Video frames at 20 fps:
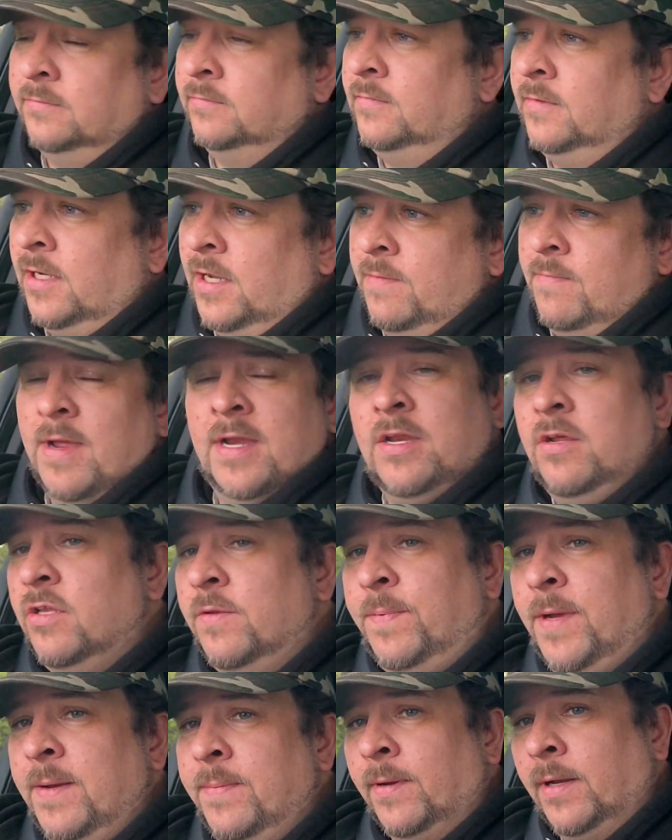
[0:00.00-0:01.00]
and many
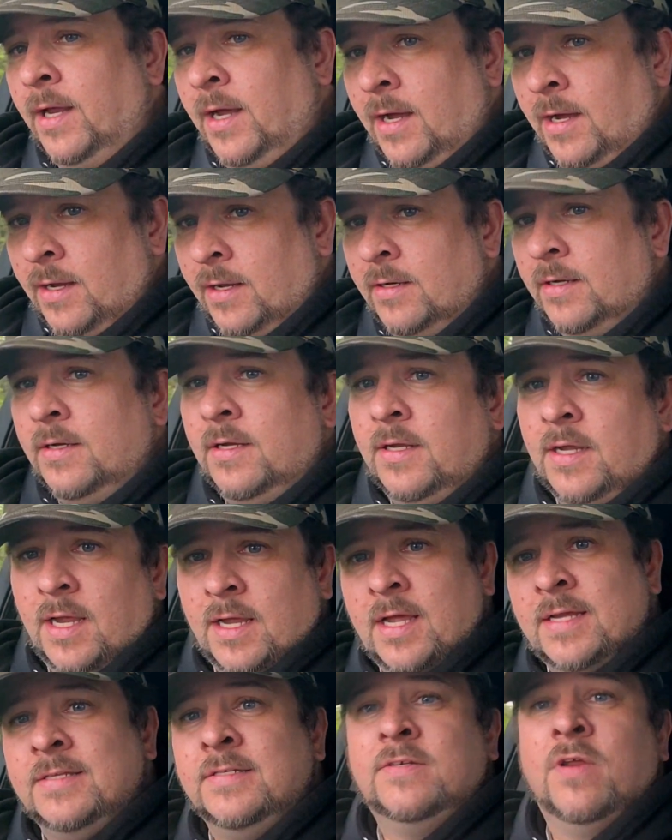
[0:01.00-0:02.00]
other people are,
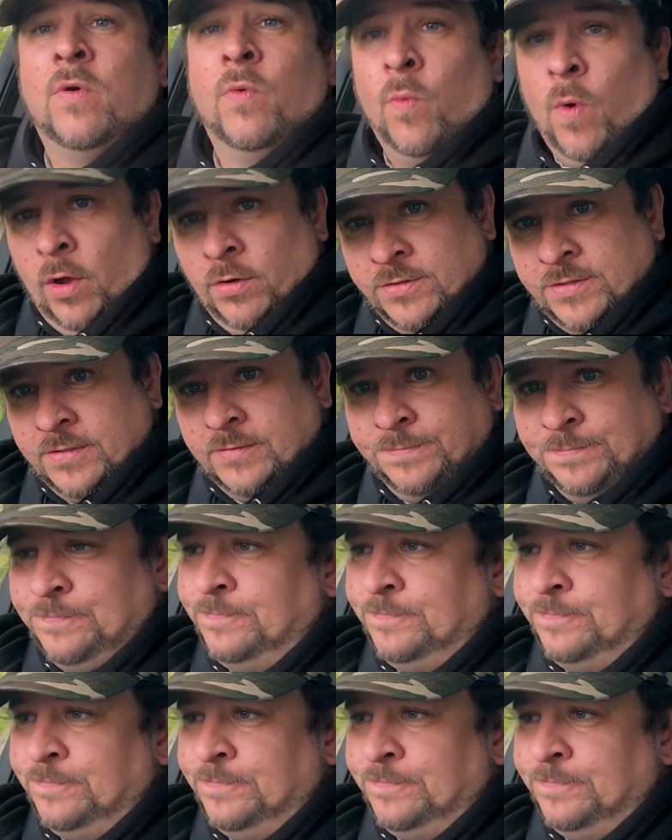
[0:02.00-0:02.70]
and was.